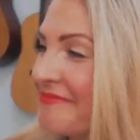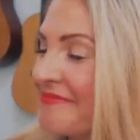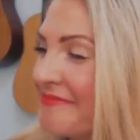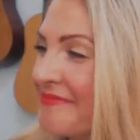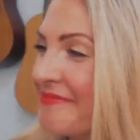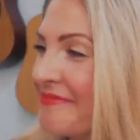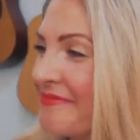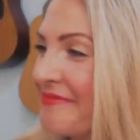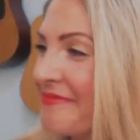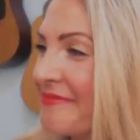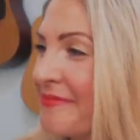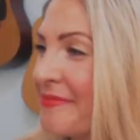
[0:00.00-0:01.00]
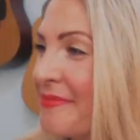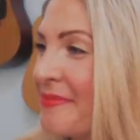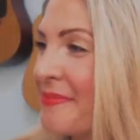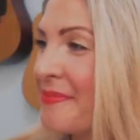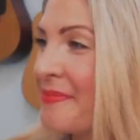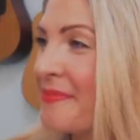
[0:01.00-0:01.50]

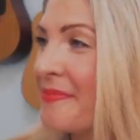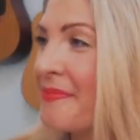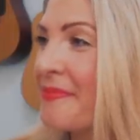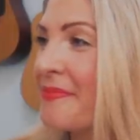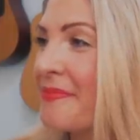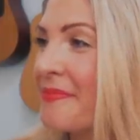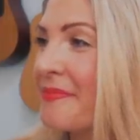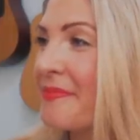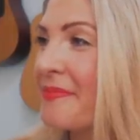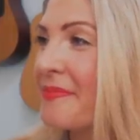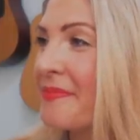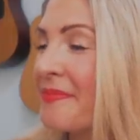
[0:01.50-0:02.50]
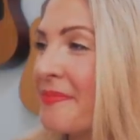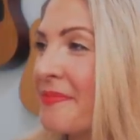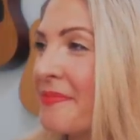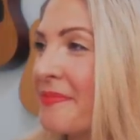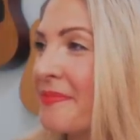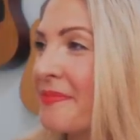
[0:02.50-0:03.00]

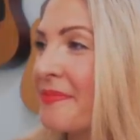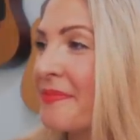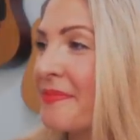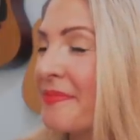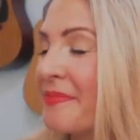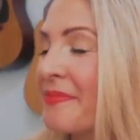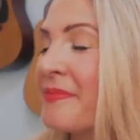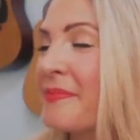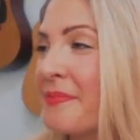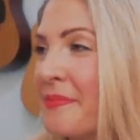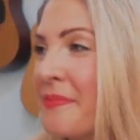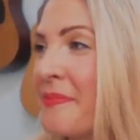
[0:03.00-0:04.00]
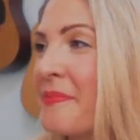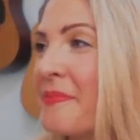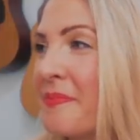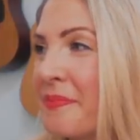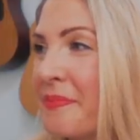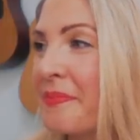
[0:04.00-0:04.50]

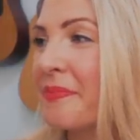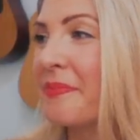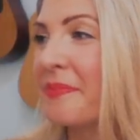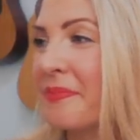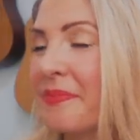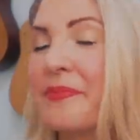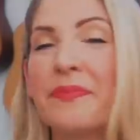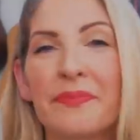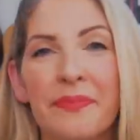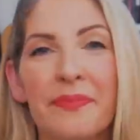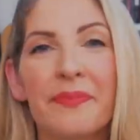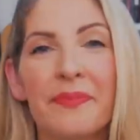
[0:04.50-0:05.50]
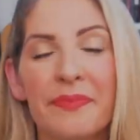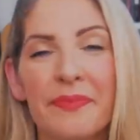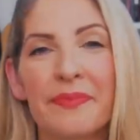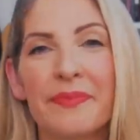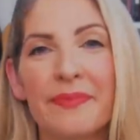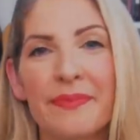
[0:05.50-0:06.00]

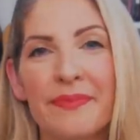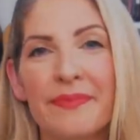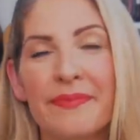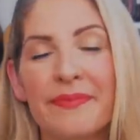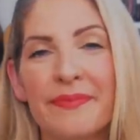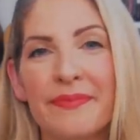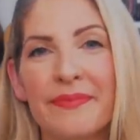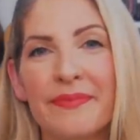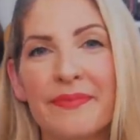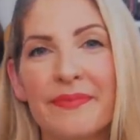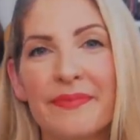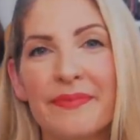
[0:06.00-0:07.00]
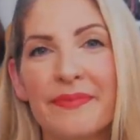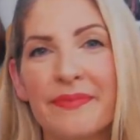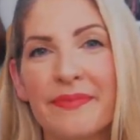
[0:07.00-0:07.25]
No words are spoken by the person on screen.